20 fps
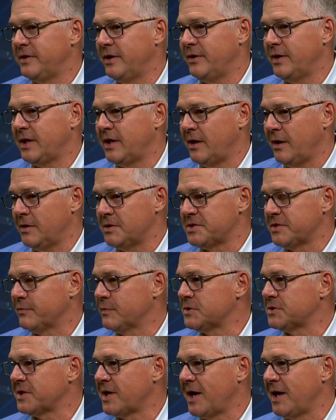Dairy Cares of
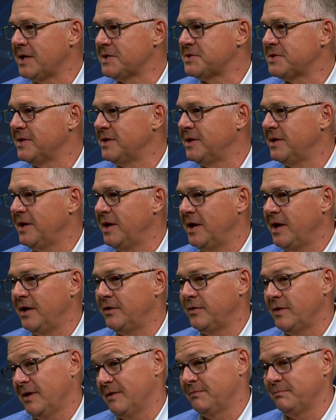Wisconsin.
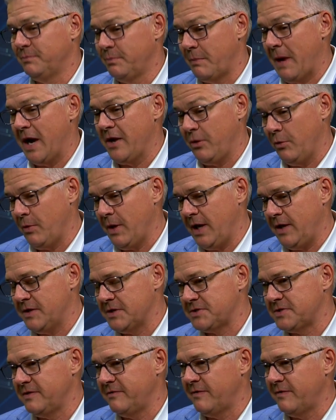And by the way, this